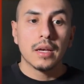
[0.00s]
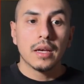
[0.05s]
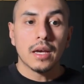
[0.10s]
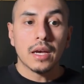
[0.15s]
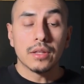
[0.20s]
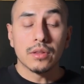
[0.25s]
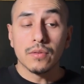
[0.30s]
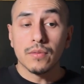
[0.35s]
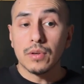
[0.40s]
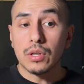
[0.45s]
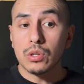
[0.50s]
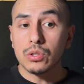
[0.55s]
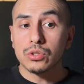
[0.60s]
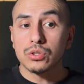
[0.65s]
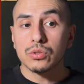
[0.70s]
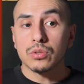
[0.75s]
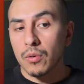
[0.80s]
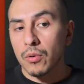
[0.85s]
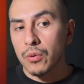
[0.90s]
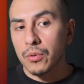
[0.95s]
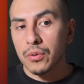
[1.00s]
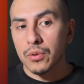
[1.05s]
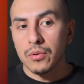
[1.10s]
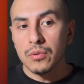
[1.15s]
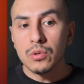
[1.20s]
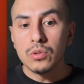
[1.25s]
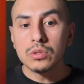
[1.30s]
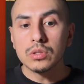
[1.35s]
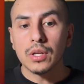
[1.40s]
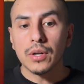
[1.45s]
And the video or the
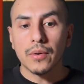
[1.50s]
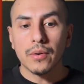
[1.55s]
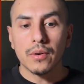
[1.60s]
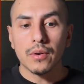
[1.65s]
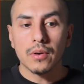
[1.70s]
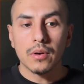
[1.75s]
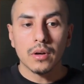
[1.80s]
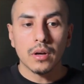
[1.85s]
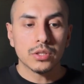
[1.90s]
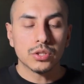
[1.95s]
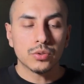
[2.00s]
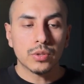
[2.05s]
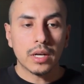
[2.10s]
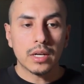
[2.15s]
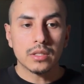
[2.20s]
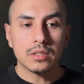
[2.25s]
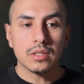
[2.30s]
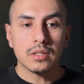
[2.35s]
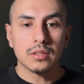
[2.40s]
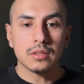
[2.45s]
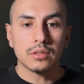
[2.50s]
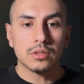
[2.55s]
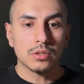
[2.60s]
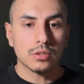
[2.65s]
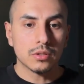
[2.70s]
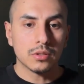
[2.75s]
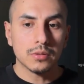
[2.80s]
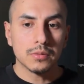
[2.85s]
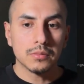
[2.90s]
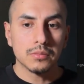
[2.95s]
newsletter strategist
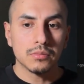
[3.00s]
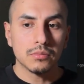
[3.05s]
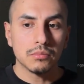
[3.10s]
just